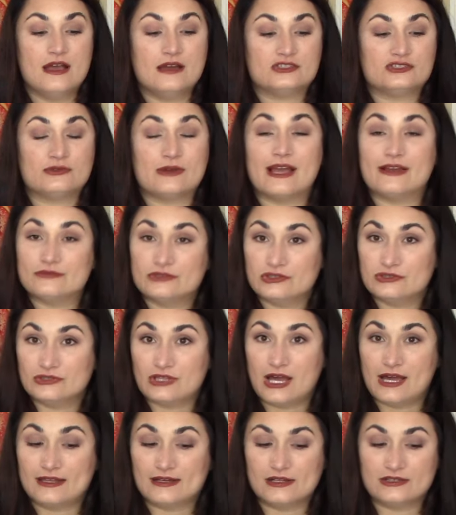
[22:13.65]
travel a
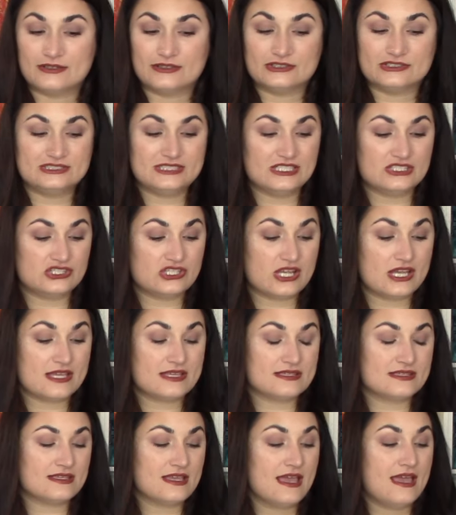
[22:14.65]
lot on our stitches.